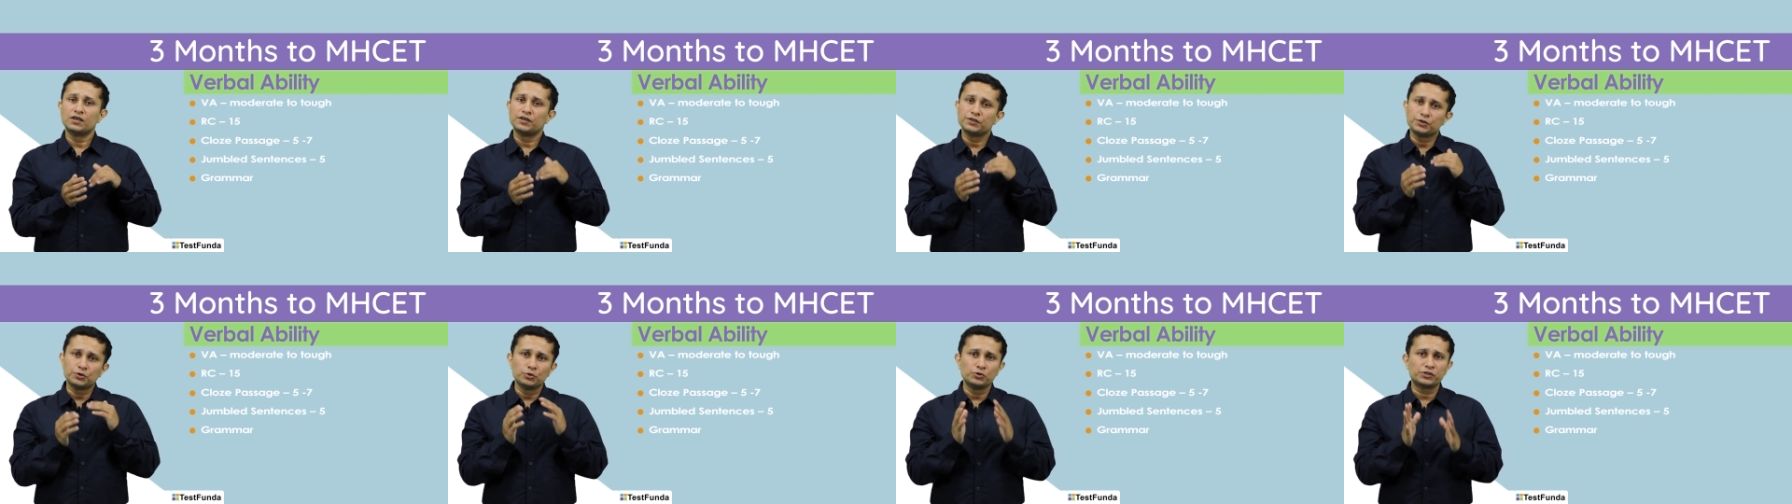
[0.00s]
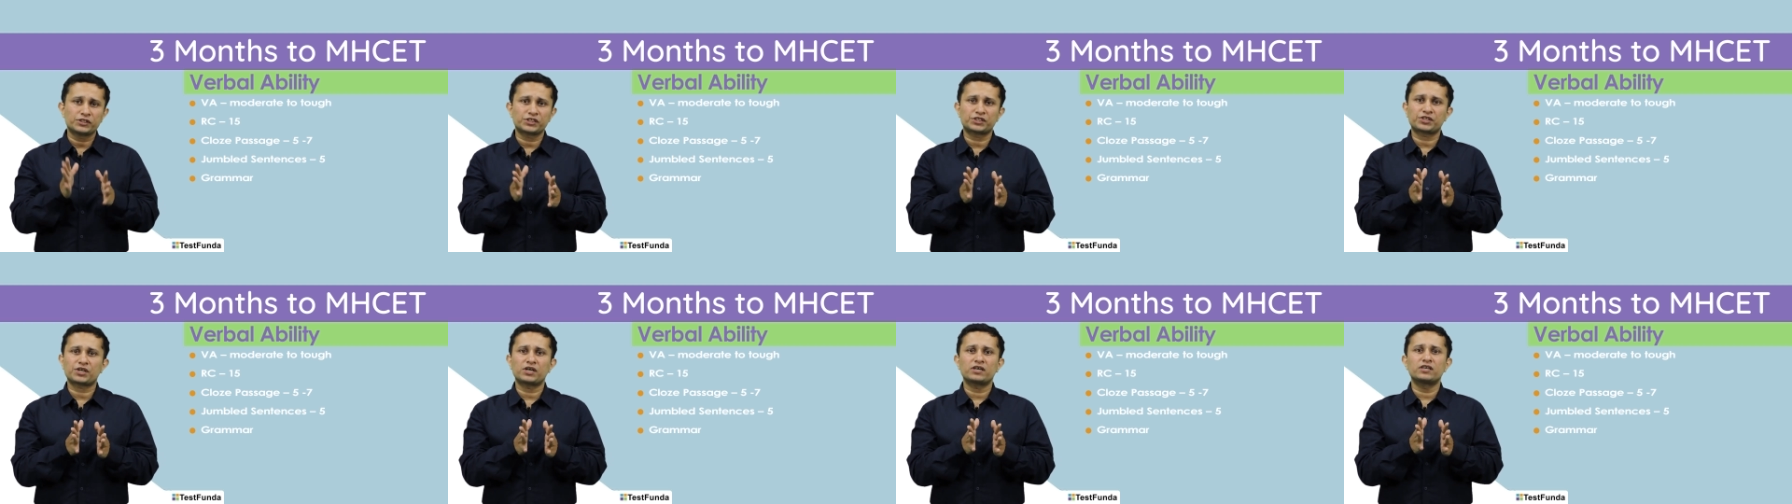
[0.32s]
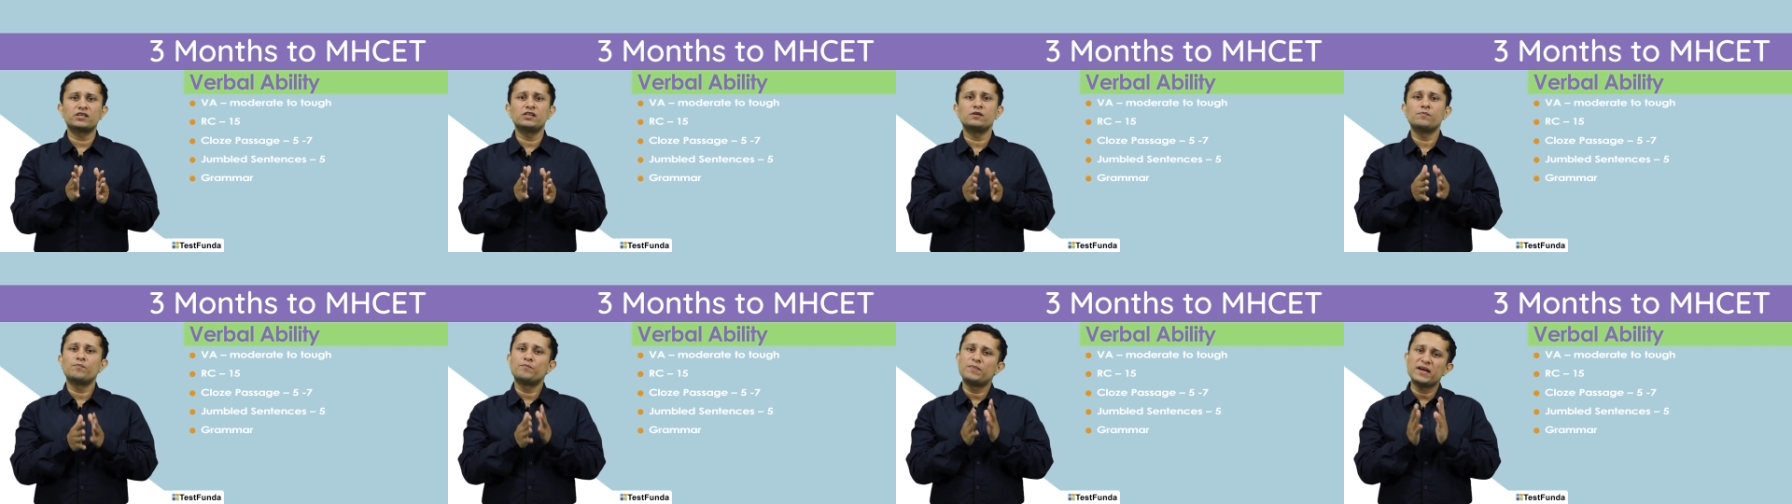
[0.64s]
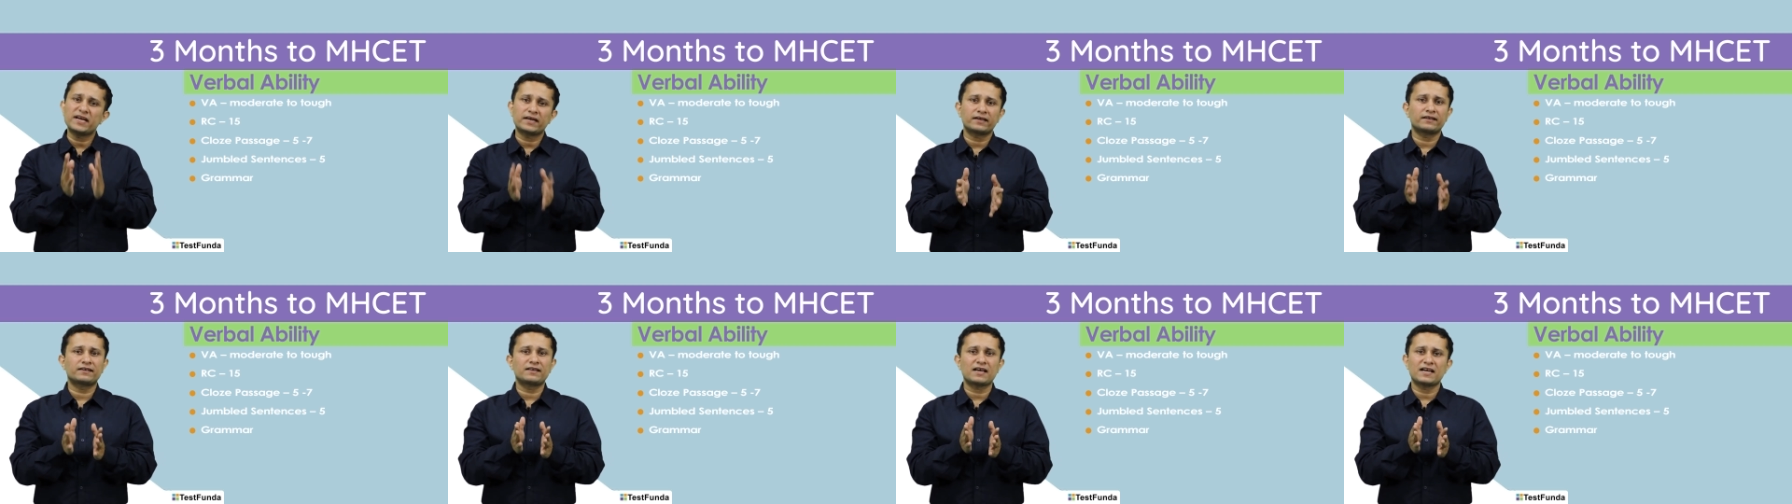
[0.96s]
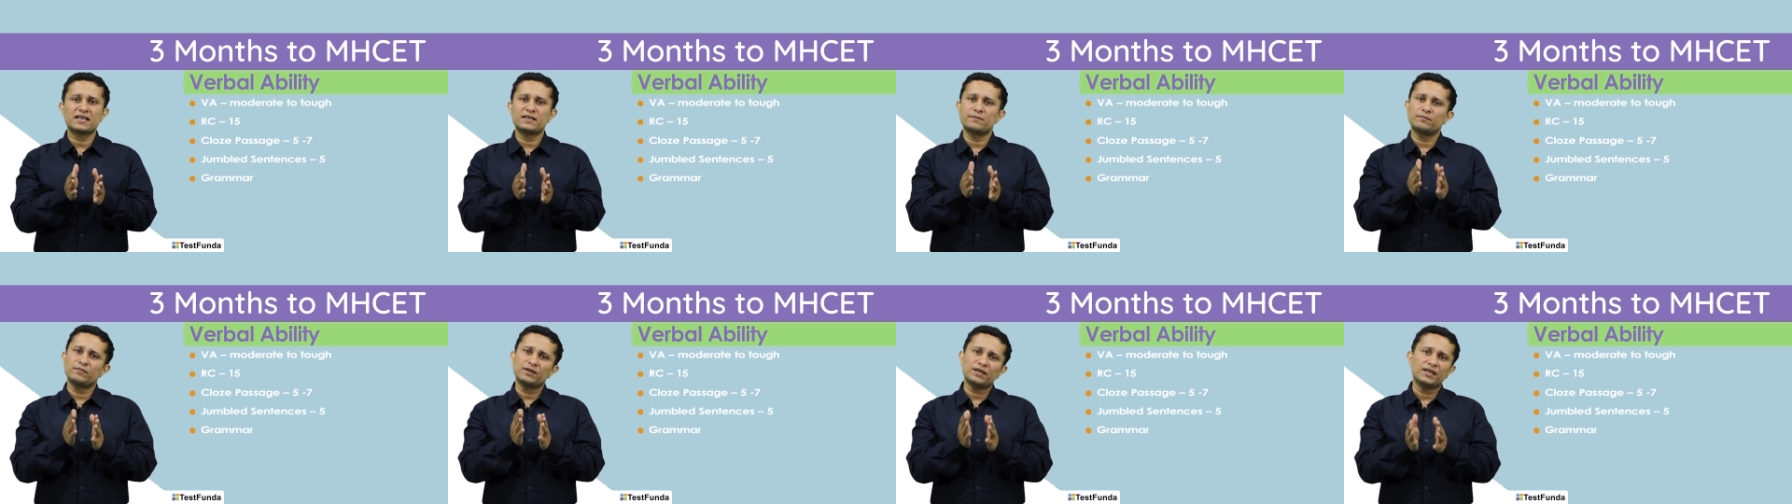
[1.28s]
you'll struggle big
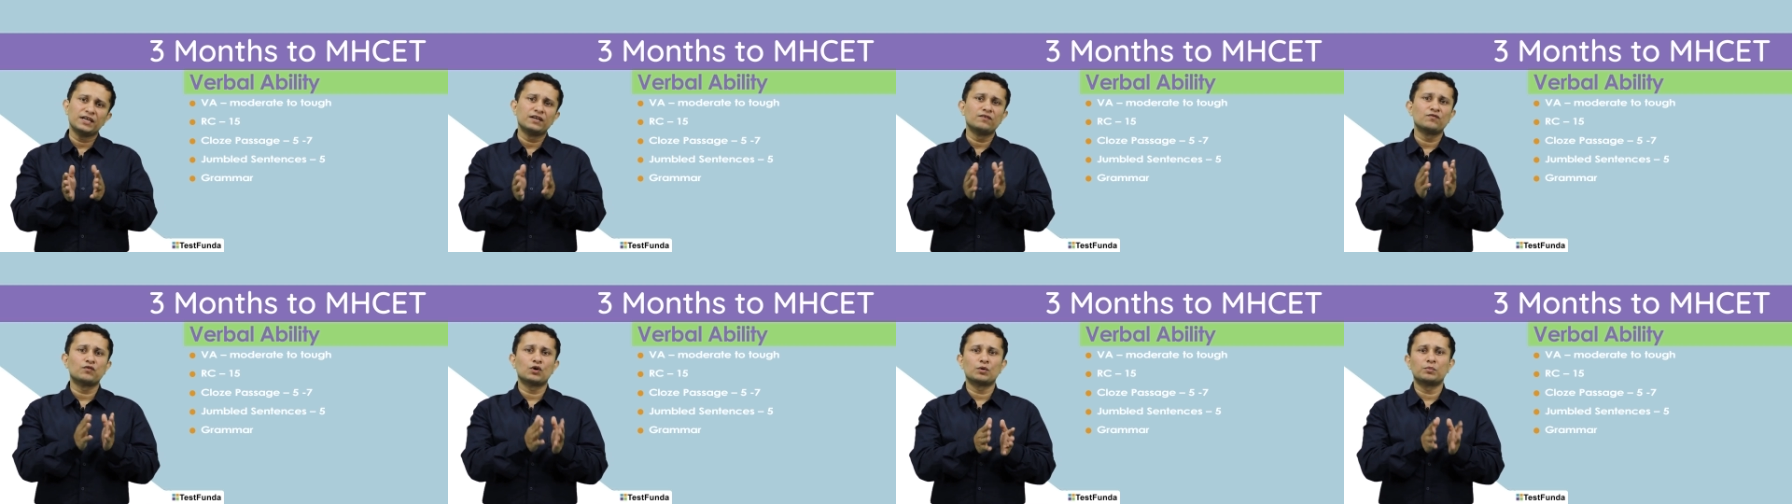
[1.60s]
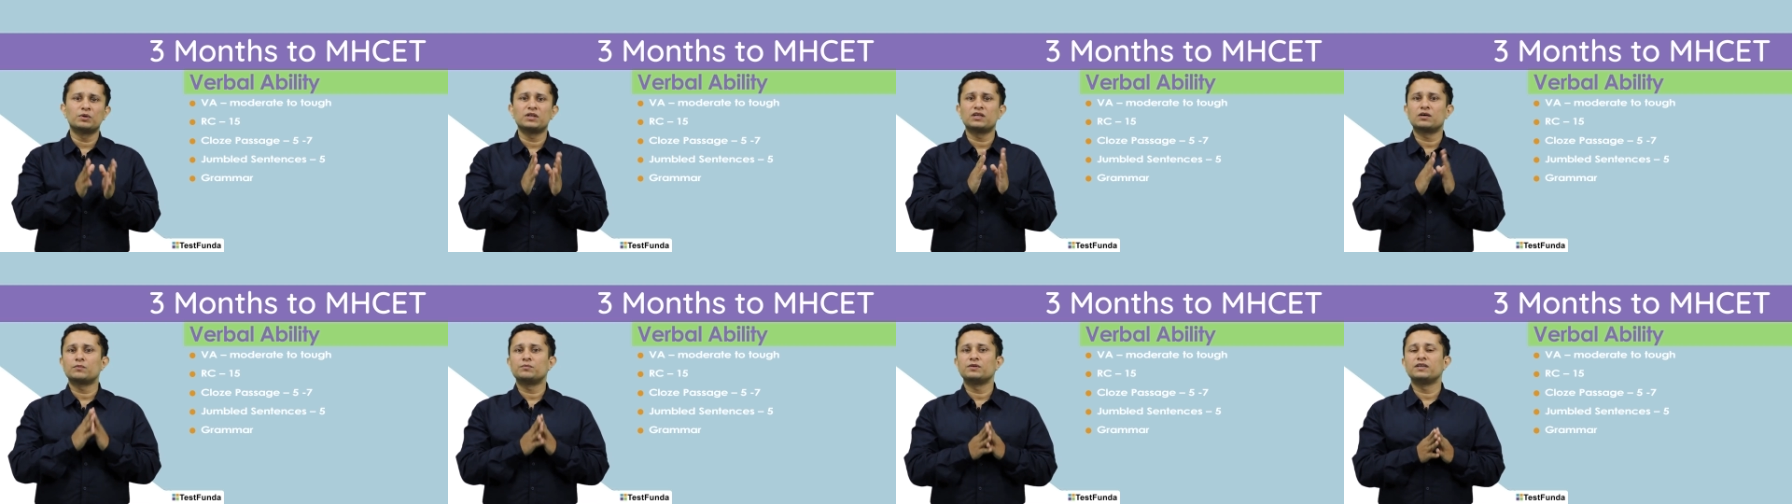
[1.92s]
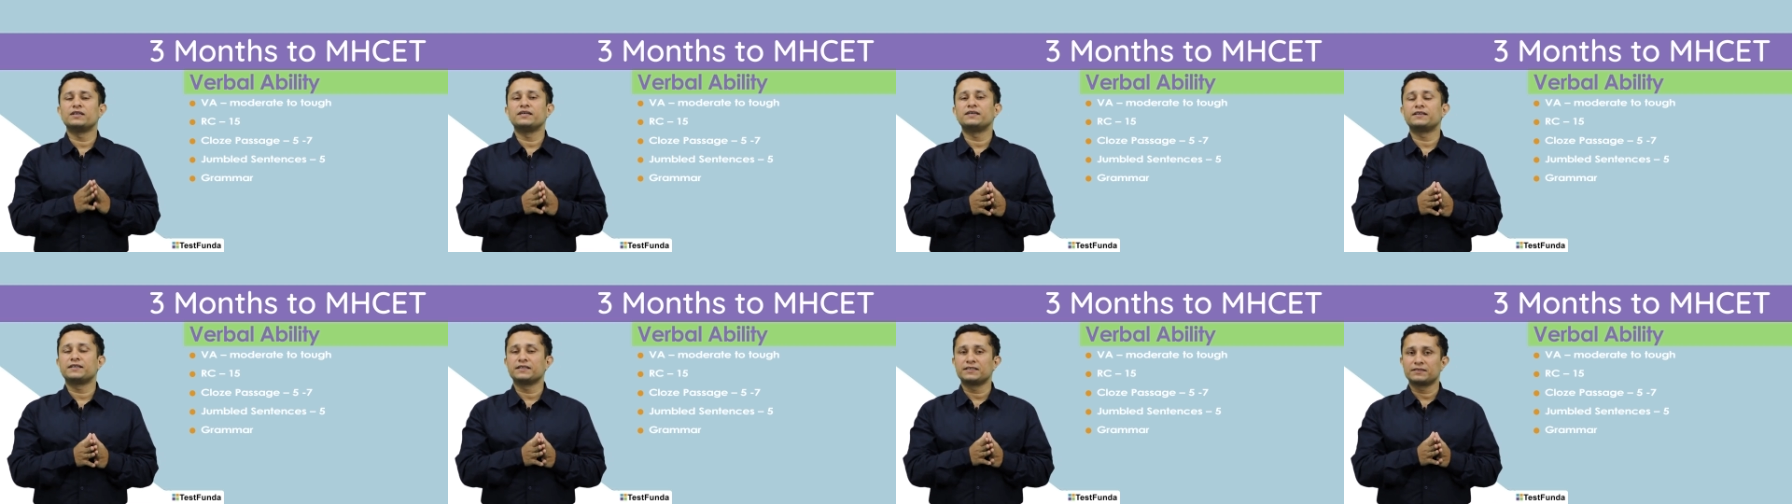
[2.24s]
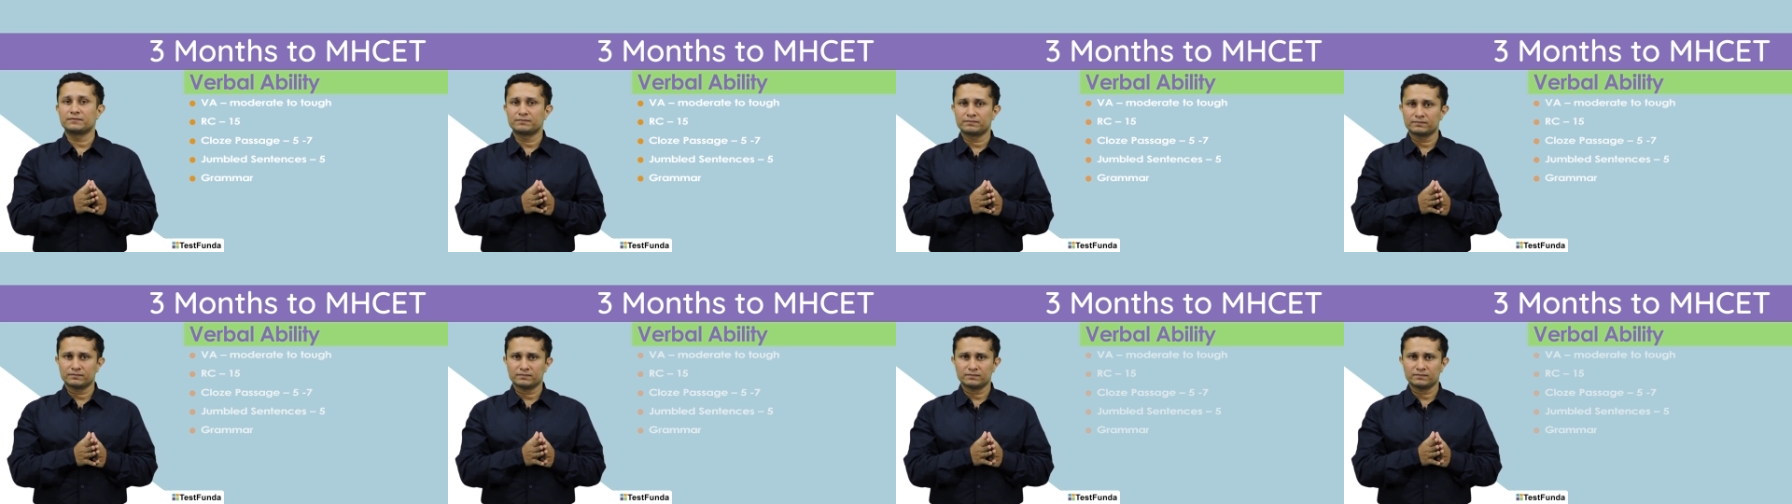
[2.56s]
time in verbal ability.